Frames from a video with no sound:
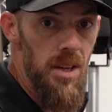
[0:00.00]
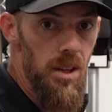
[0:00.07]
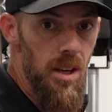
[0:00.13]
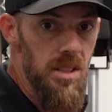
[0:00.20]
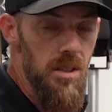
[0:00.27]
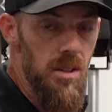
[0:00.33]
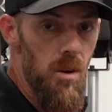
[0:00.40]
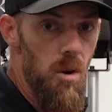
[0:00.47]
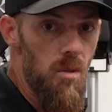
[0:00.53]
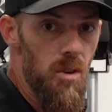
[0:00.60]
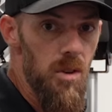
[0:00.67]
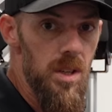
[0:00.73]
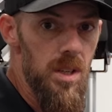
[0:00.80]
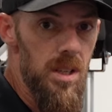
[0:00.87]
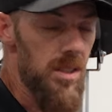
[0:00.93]
I'd like to go over
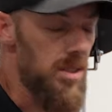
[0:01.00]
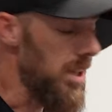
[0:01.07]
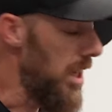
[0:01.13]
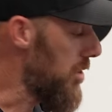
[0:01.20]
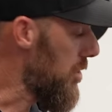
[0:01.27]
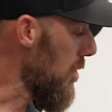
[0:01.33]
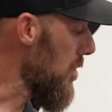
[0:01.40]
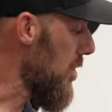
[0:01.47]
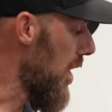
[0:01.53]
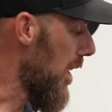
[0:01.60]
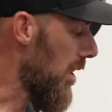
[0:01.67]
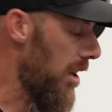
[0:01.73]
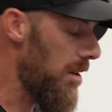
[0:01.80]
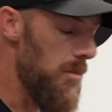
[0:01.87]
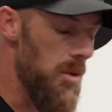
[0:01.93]
the sensors
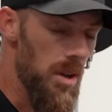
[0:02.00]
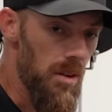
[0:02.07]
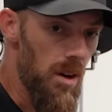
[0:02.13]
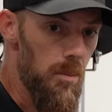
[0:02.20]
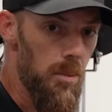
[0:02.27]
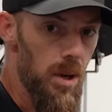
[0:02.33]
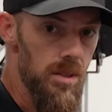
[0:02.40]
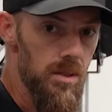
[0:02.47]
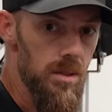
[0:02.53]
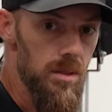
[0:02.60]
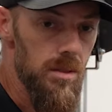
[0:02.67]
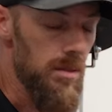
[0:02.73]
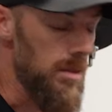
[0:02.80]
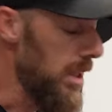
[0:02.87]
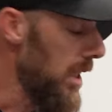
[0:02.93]
that come with our
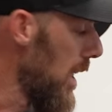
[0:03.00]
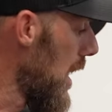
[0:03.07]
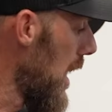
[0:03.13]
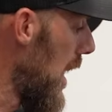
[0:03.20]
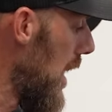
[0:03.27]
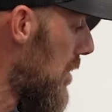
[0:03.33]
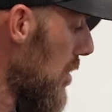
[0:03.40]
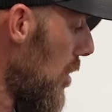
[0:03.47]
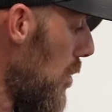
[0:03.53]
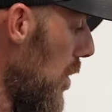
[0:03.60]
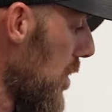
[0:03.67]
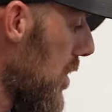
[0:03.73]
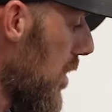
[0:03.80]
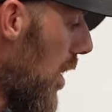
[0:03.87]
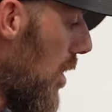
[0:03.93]
presses, and so we'll
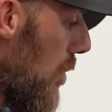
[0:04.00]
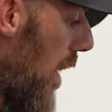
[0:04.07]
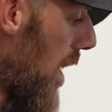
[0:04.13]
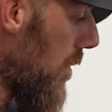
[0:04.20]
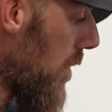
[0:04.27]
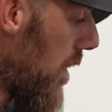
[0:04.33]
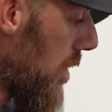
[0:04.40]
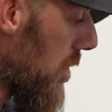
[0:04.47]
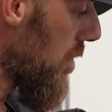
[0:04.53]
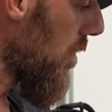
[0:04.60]
start right around the